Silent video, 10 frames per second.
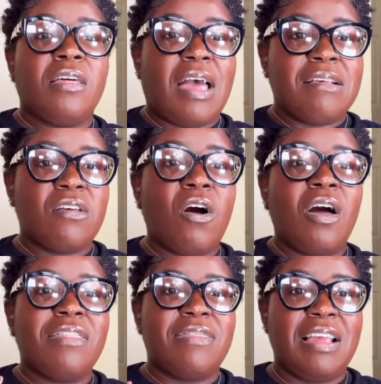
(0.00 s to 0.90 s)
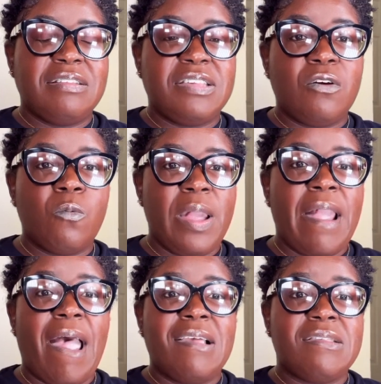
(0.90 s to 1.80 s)
as authentic way
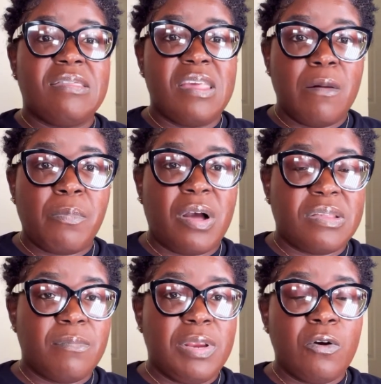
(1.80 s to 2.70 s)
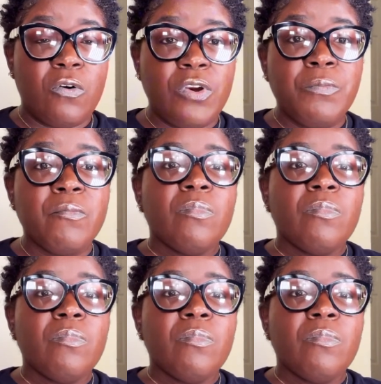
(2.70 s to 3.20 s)
as they possibly could,